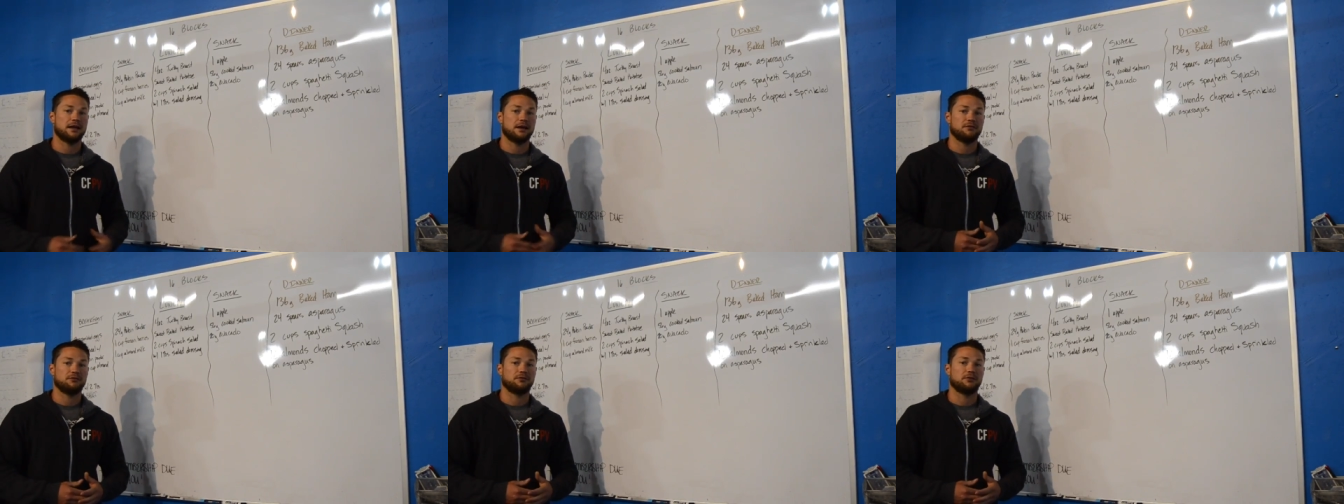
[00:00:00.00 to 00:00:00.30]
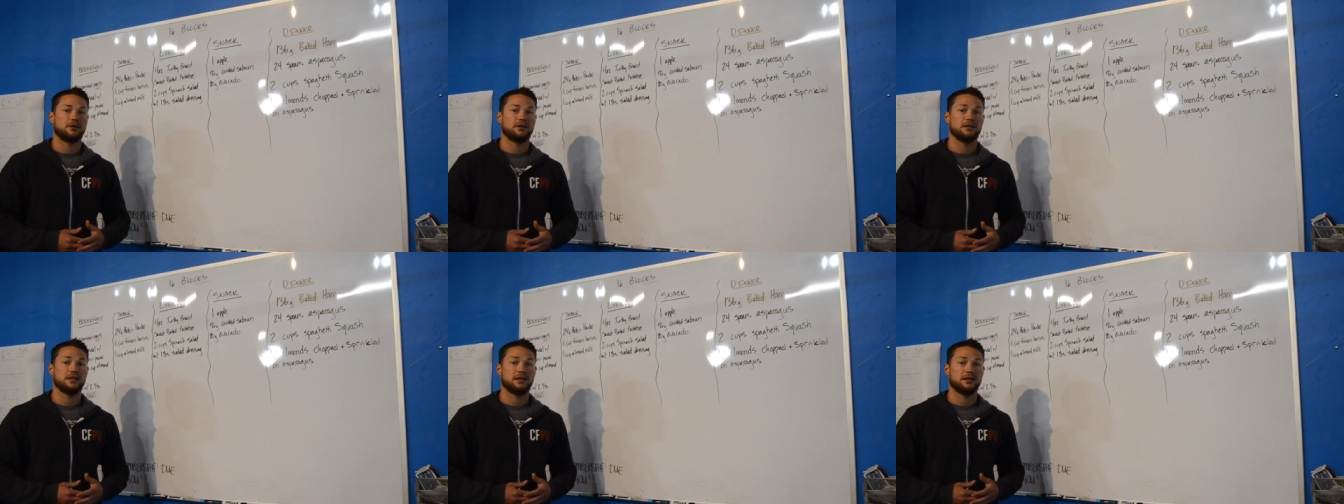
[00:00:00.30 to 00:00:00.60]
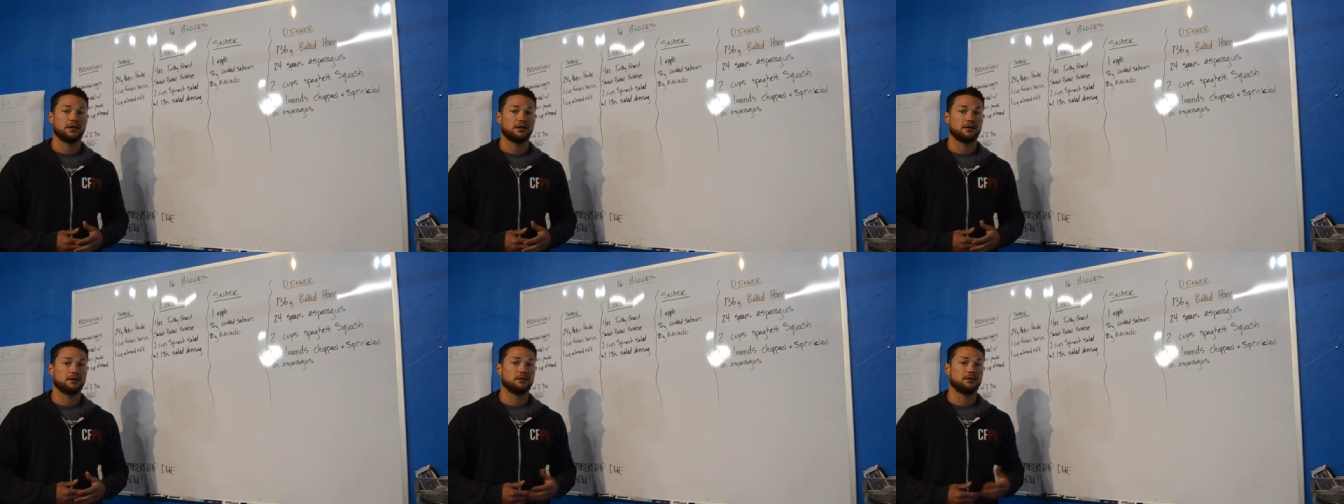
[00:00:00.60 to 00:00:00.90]
that for a
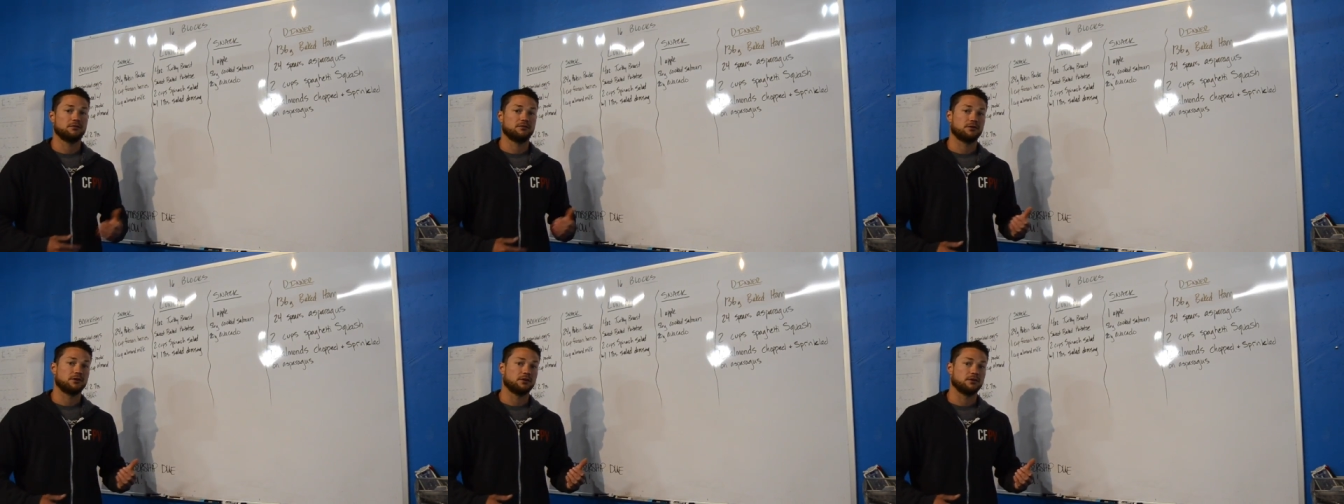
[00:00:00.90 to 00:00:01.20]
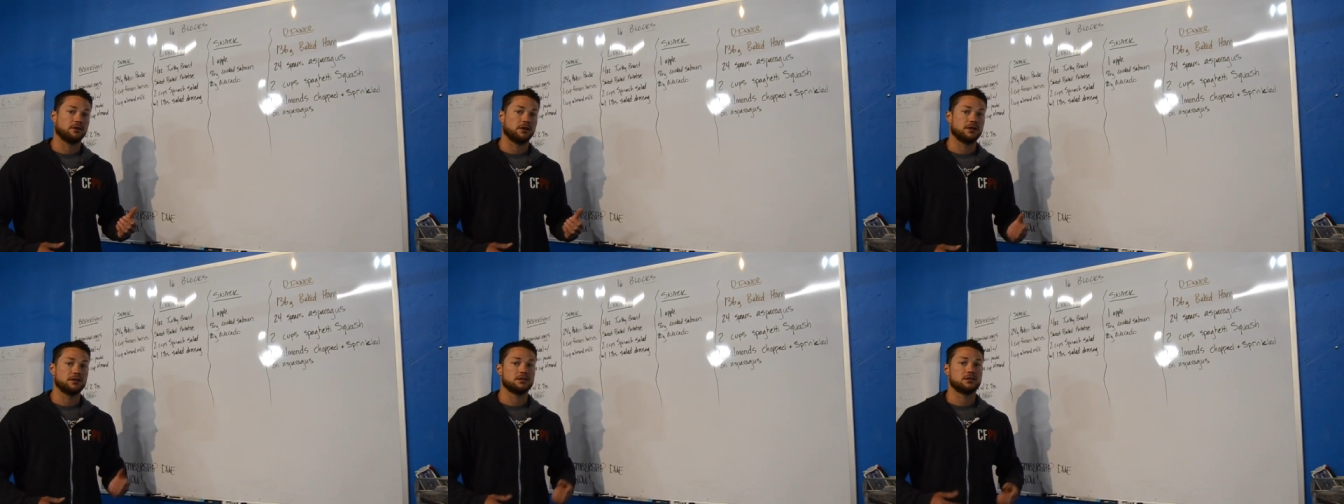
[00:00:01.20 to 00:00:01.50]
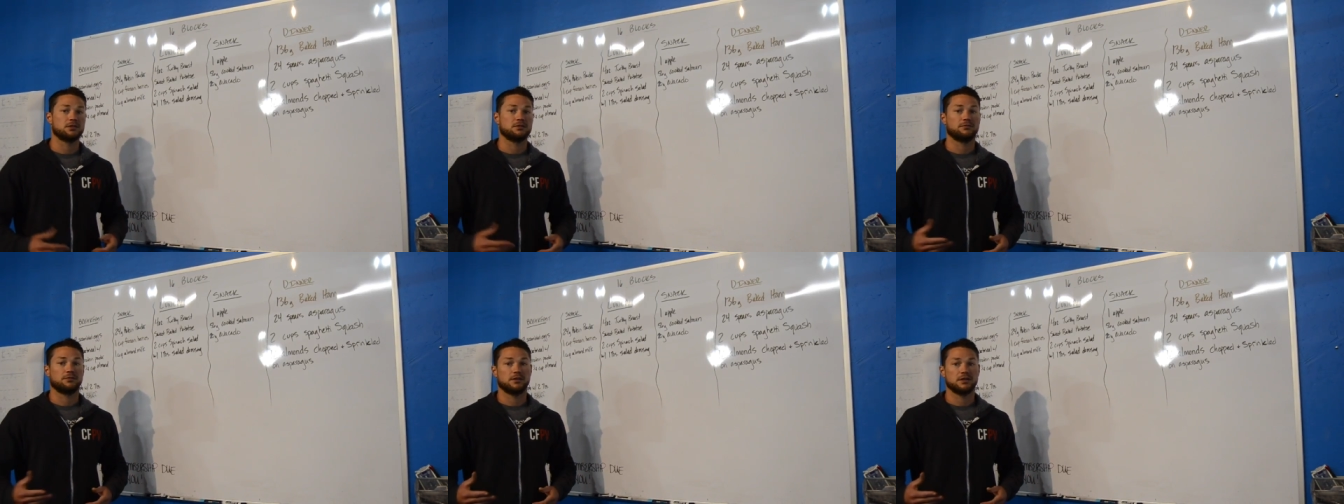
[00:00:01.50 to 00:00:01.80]
dinner for a
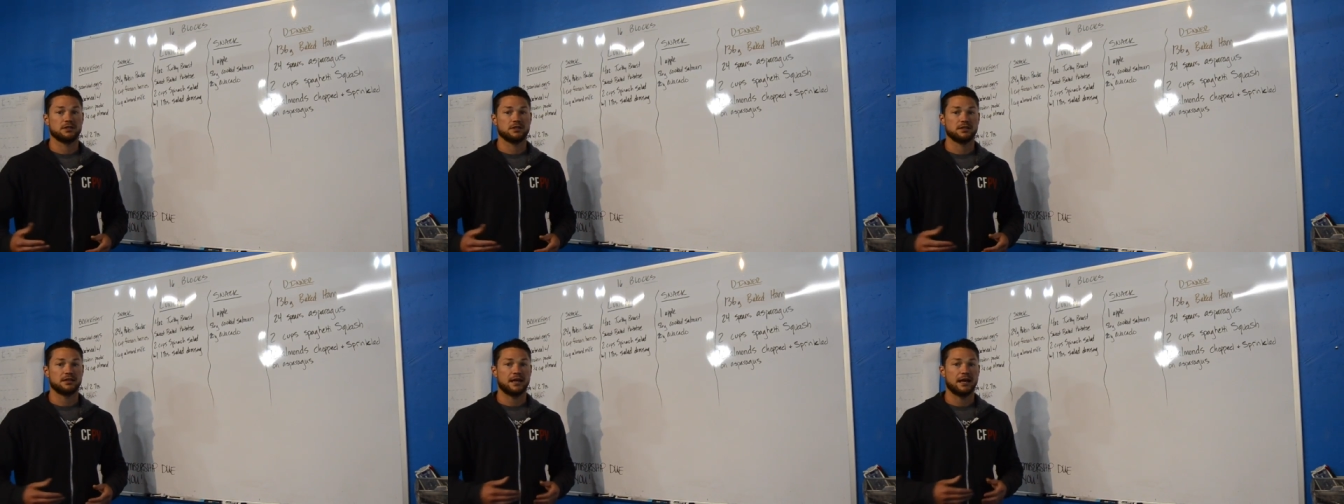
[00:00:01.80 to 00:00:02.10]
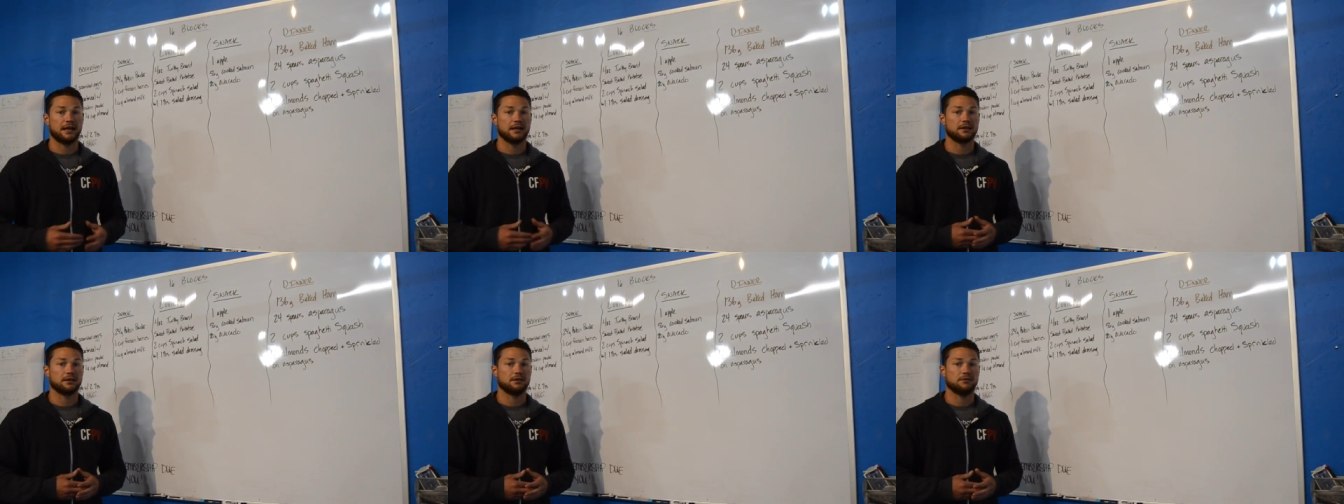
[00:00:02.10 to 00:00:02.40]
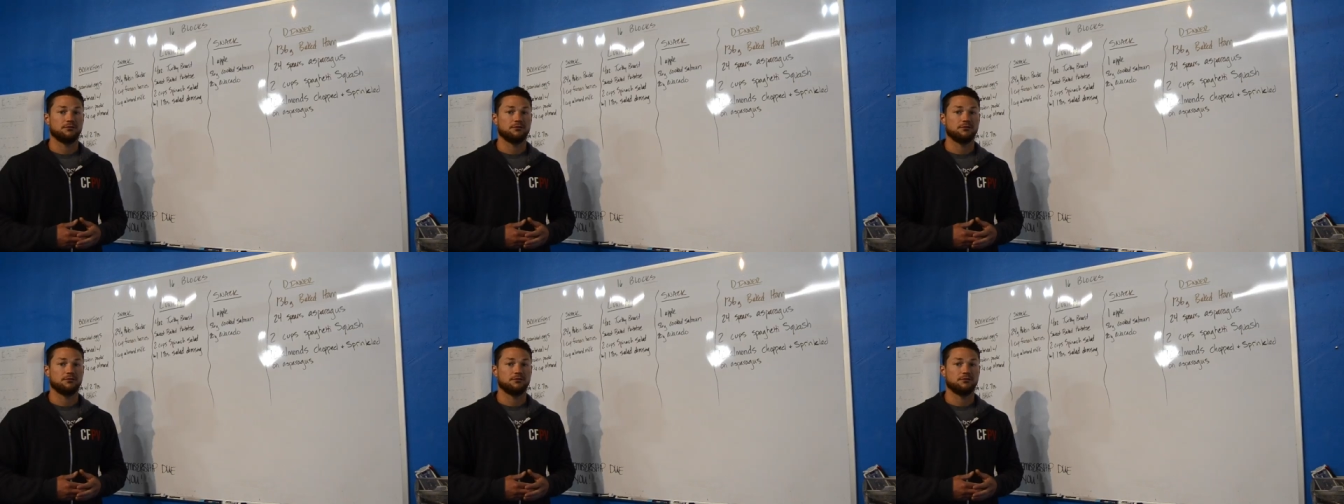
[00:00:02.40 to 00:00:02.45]
lunch, for a snack.